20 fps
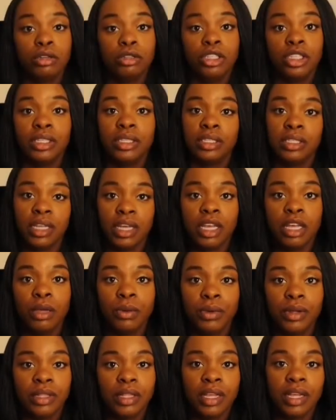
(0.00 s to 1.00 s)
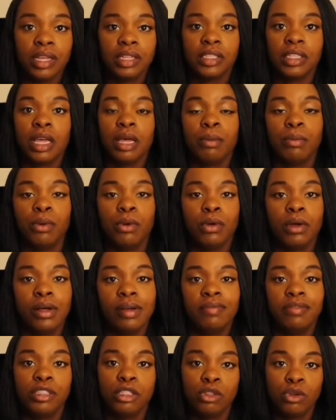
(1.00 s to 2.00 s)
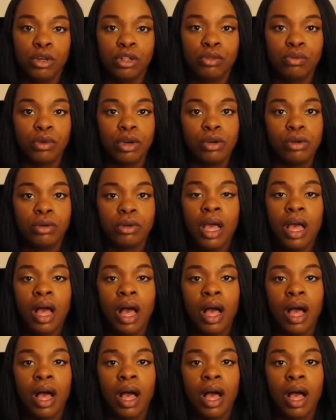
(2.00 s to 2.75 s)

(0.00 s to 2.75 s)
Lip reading: just sticking with the example of a sore throat,